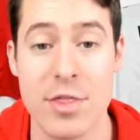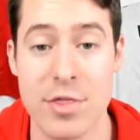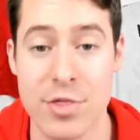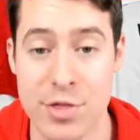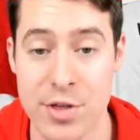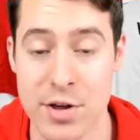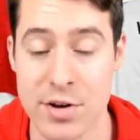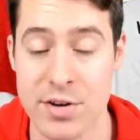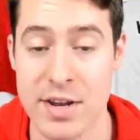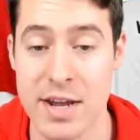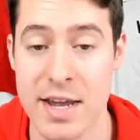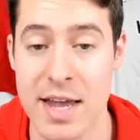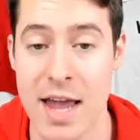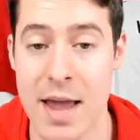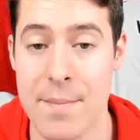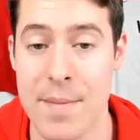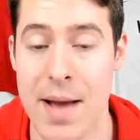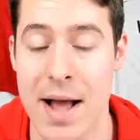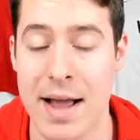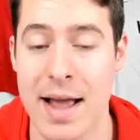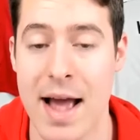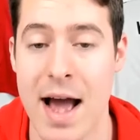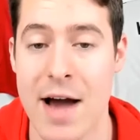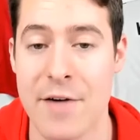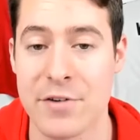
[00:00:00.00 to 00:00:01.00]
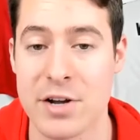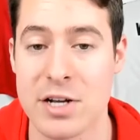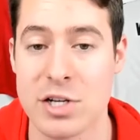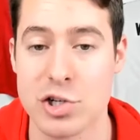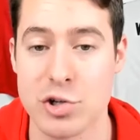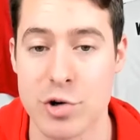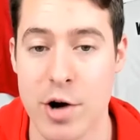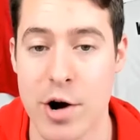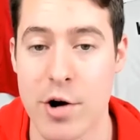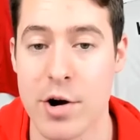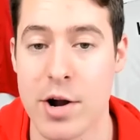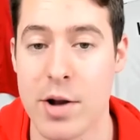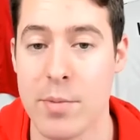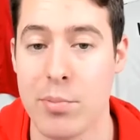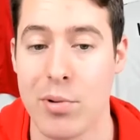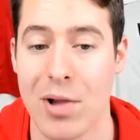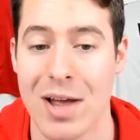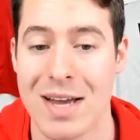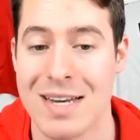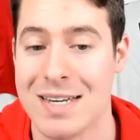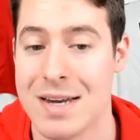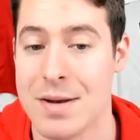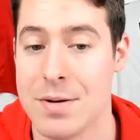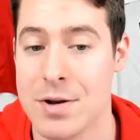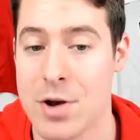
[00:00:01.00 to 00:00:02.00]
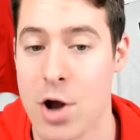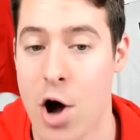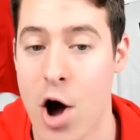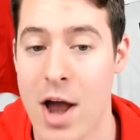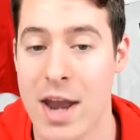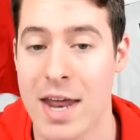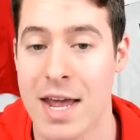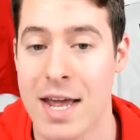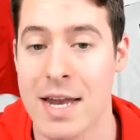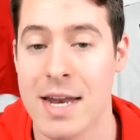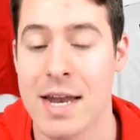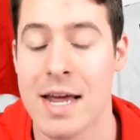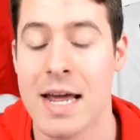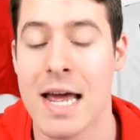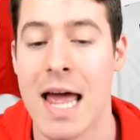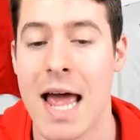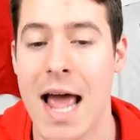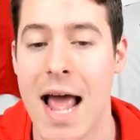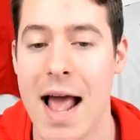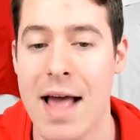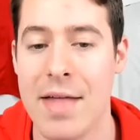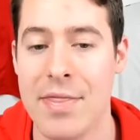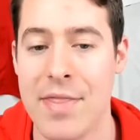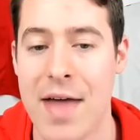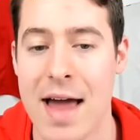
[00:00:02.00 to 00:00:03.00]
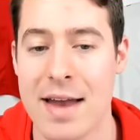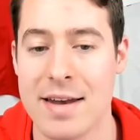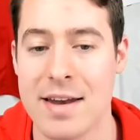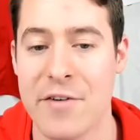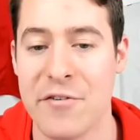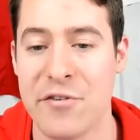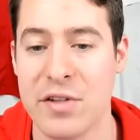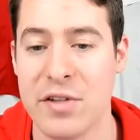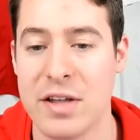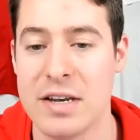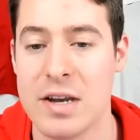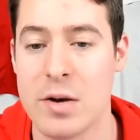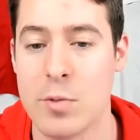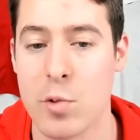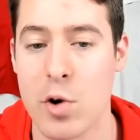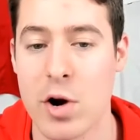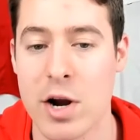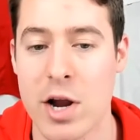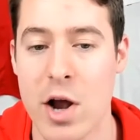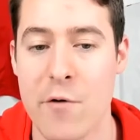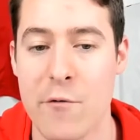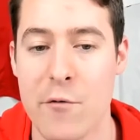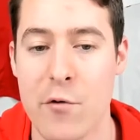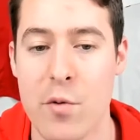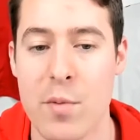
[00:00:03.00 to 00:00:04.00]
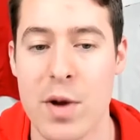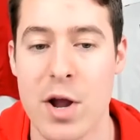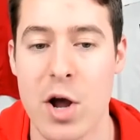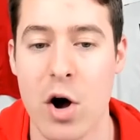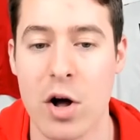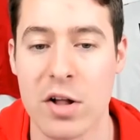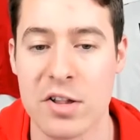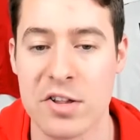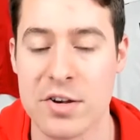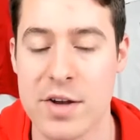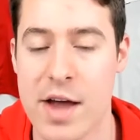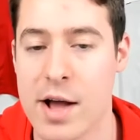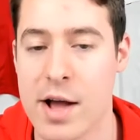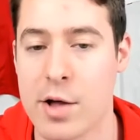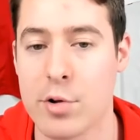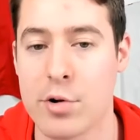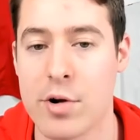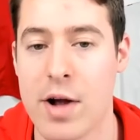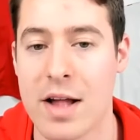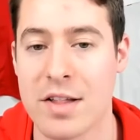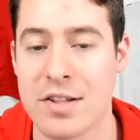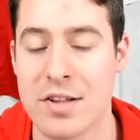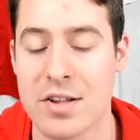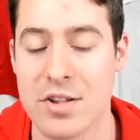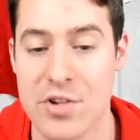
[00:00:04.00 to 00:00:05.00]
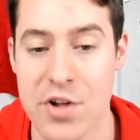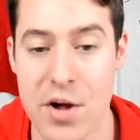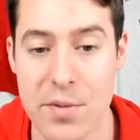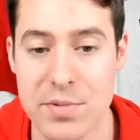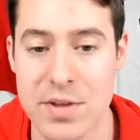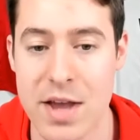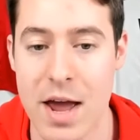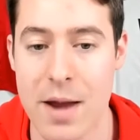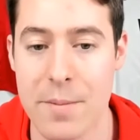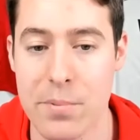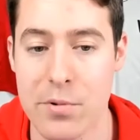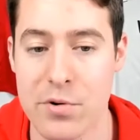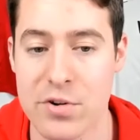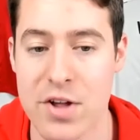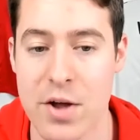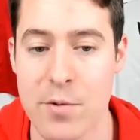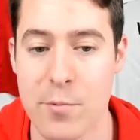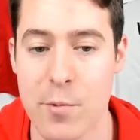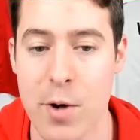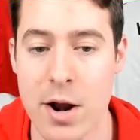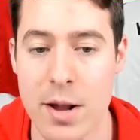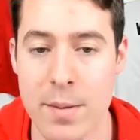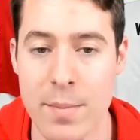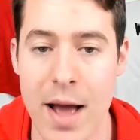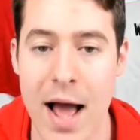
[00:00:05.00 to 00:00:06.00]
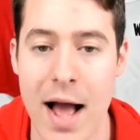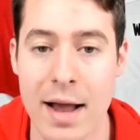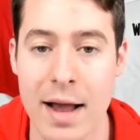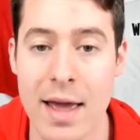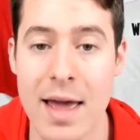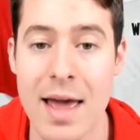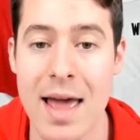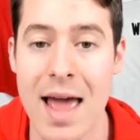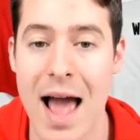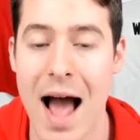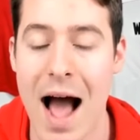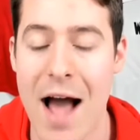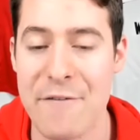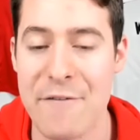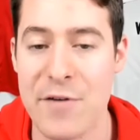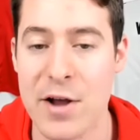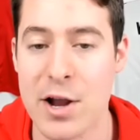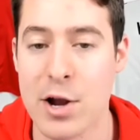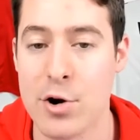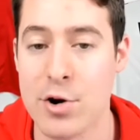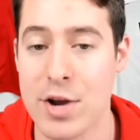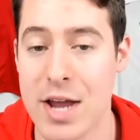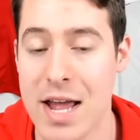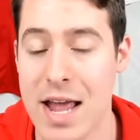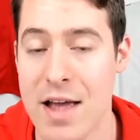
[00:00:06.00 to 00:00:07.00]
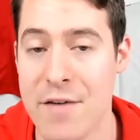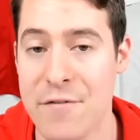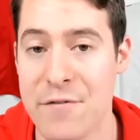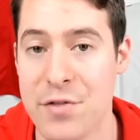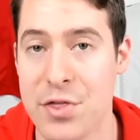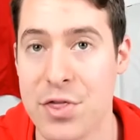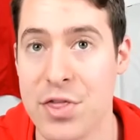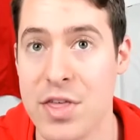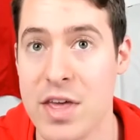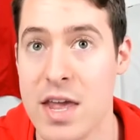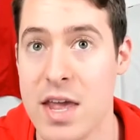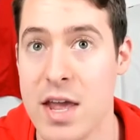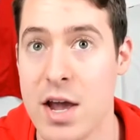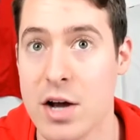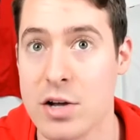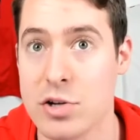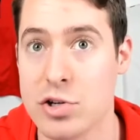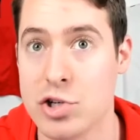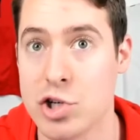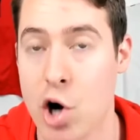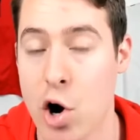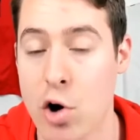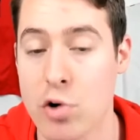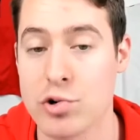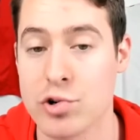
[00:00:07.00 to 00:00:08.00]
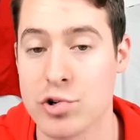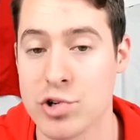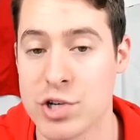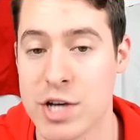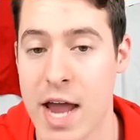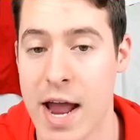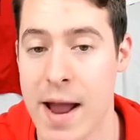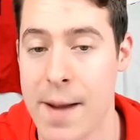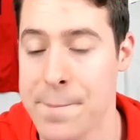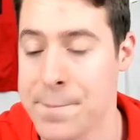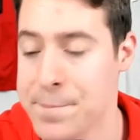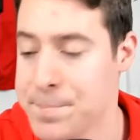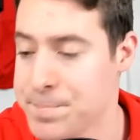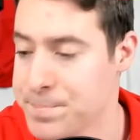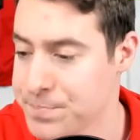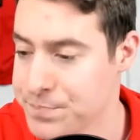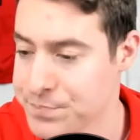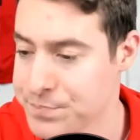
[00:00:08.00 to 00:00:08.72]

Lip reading: The DK Metcalf contrarian play did not hit, and that definitely didn't work out for me. Austin Eckler as a sub 10% running back. I figured if the Chargers game,